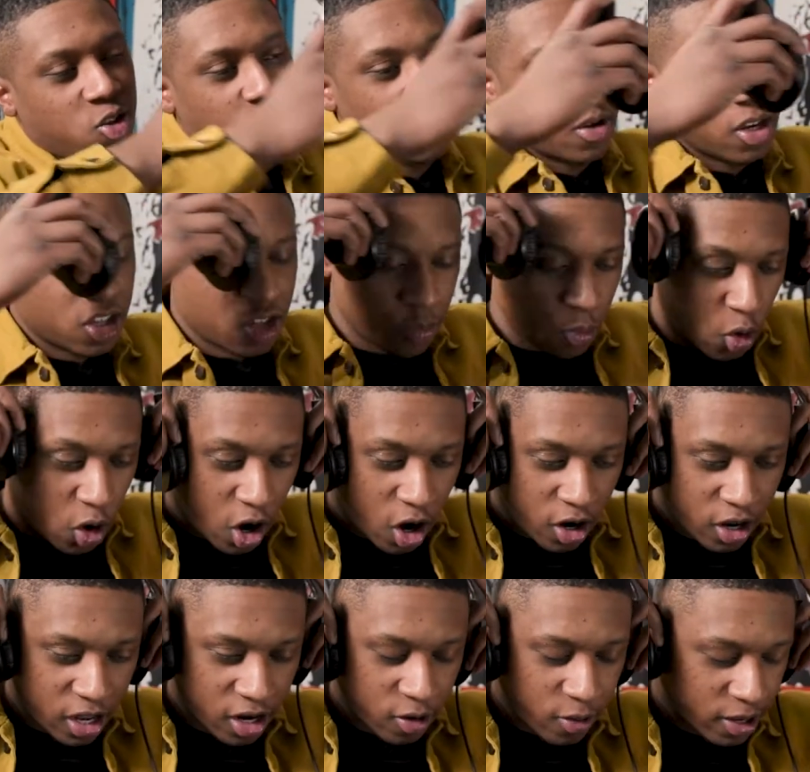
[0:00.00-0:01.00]
YouTube? It is your boy
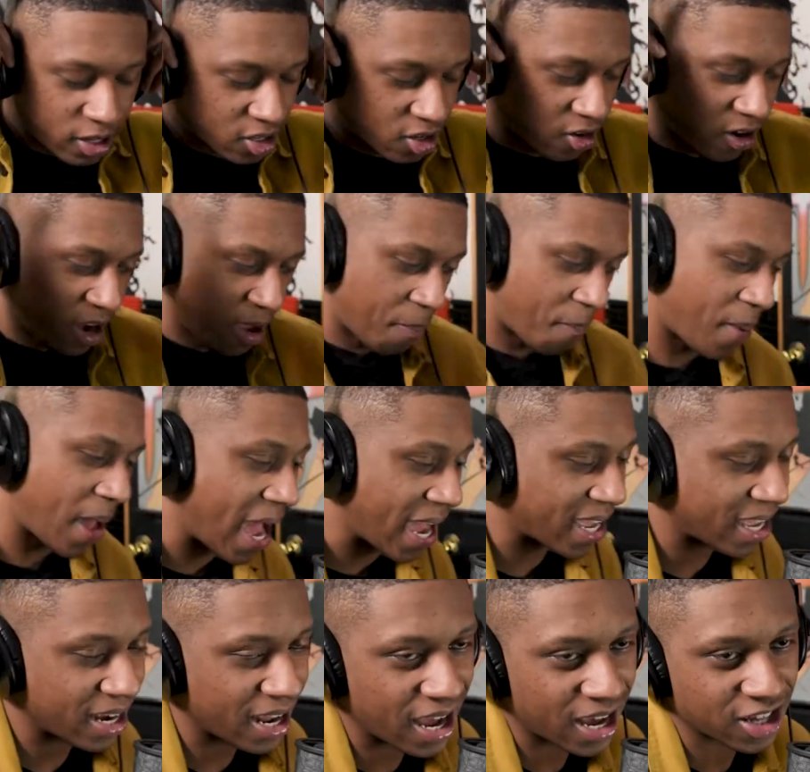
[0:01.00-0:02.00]
Earlando X Da Great
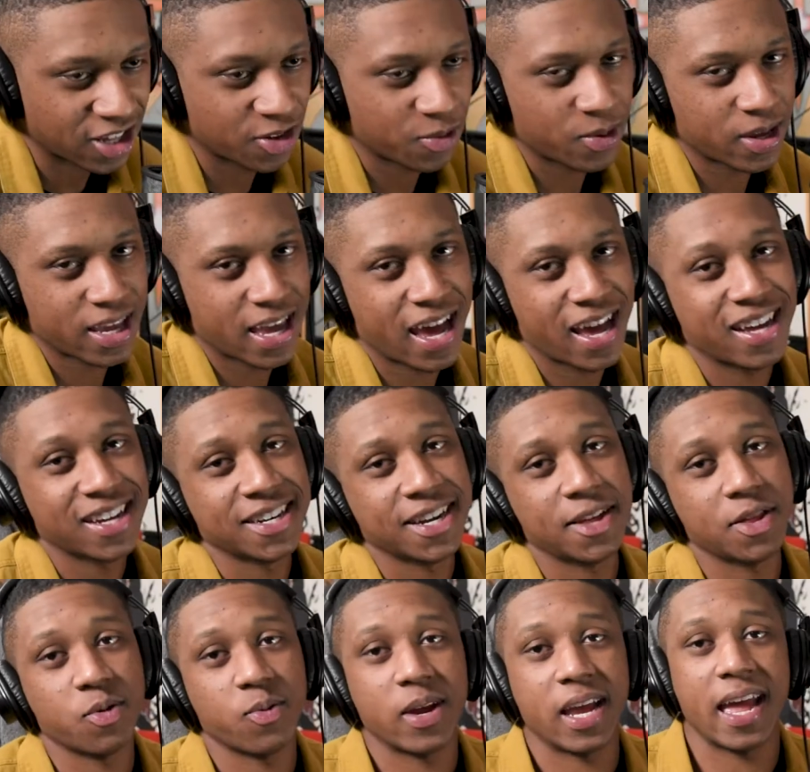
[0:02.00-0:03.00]
back in action with yet
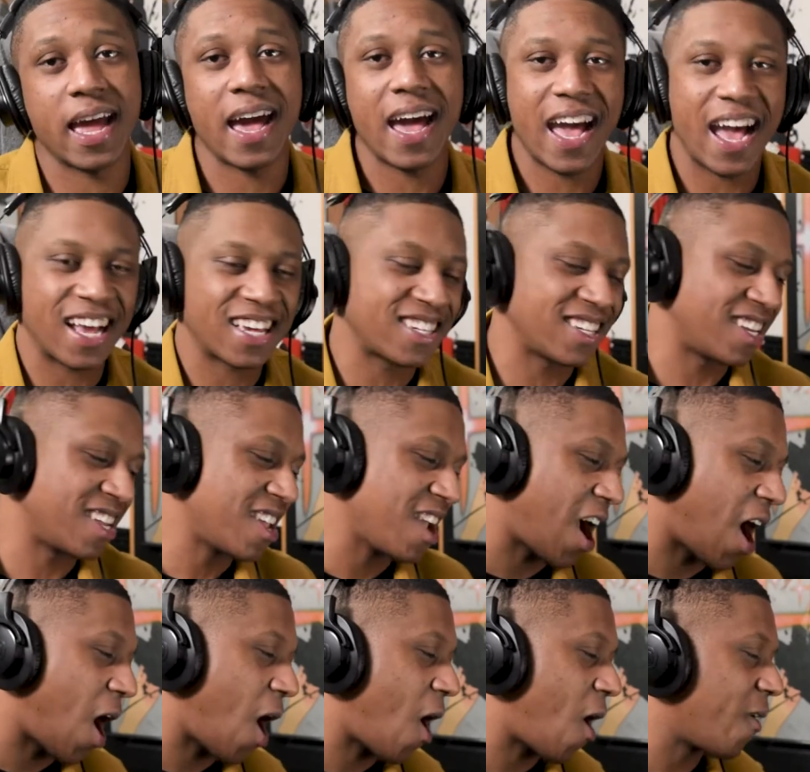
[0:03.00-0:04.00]
another reaction. And y'all
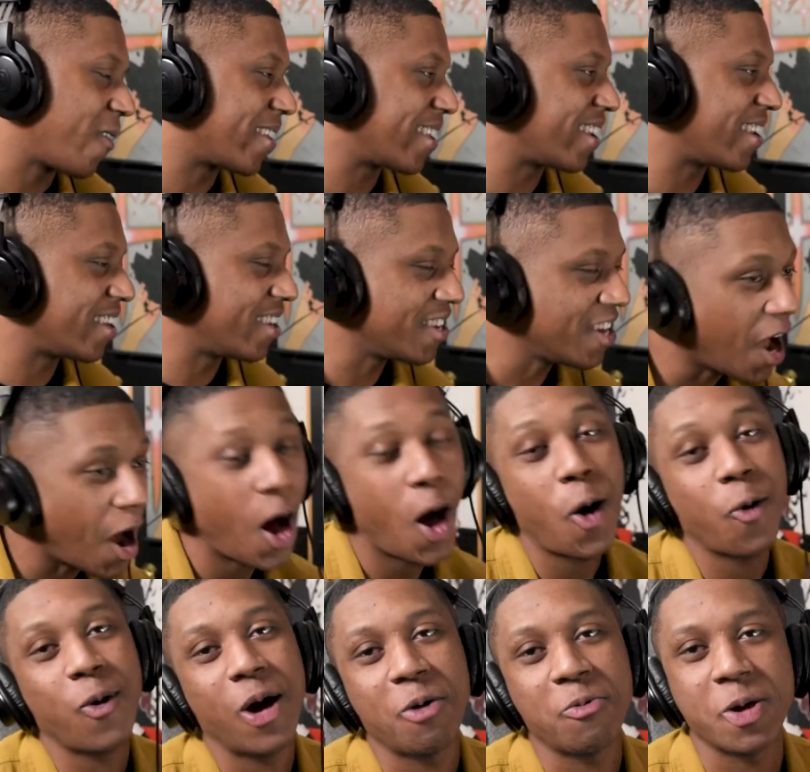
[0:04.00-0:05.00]
already know
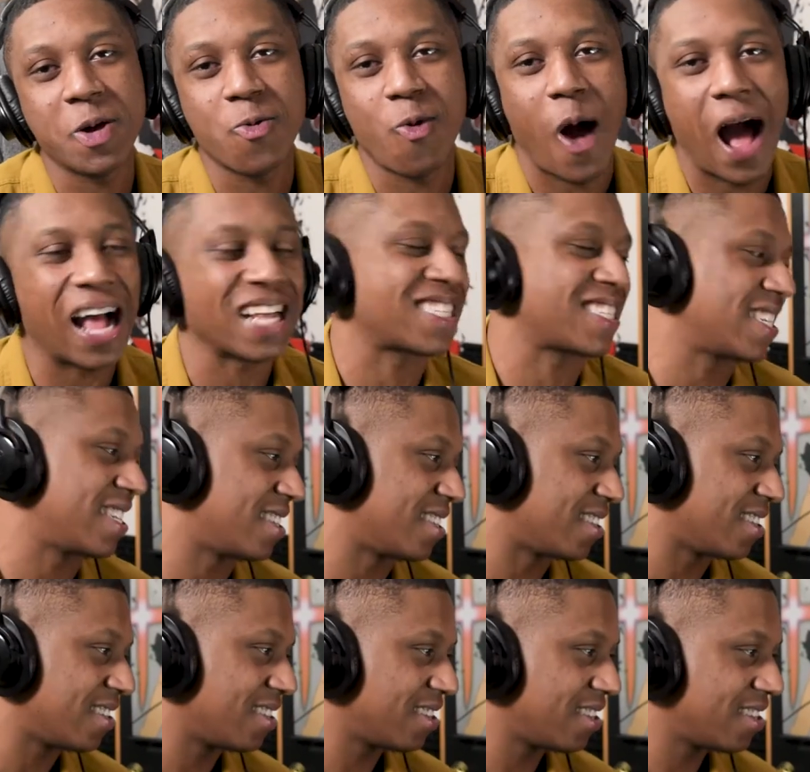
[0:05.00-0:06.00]
what we watching.